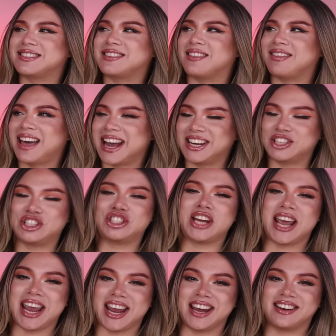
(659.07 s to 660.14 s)
slight
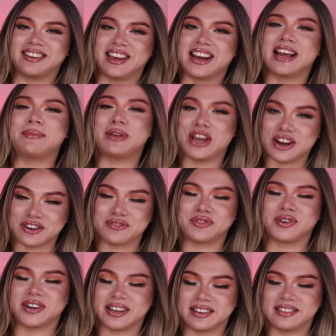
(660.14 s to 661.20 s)
shade, and I'm here
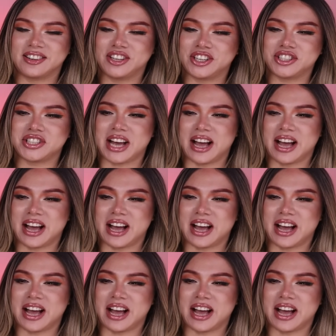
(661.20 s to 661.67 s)
for it. Good